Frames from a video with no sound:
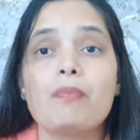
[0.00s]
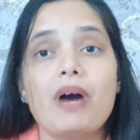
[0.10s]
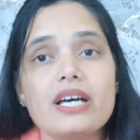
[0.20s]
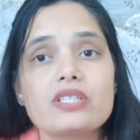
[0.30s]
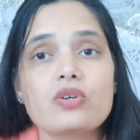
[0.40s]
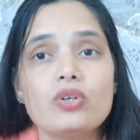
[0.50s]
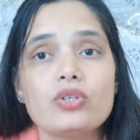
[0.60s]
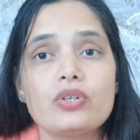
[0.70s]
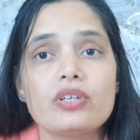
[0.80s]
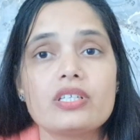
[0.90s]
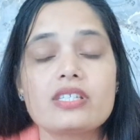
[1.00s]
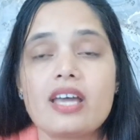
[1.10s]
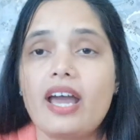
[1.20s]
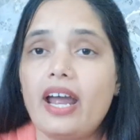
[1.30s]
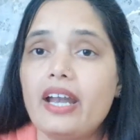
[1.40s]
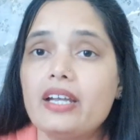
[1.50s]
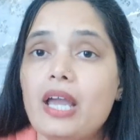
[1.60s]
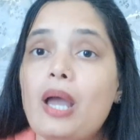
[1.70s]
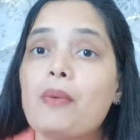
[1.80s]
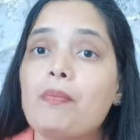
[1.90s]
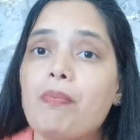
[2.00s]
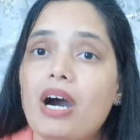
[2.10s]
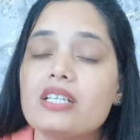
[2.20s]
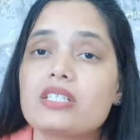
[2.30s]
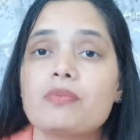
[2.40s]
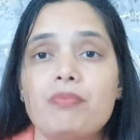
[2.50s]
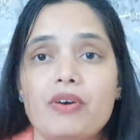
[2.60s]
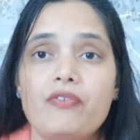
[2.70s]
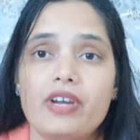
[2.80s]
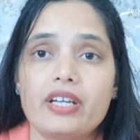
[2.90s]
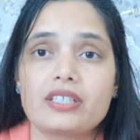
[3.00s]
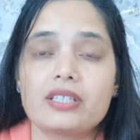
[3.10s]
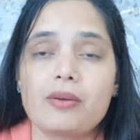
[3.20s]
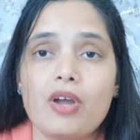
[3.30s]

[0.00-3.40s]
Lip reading: past continuous, and past perfect.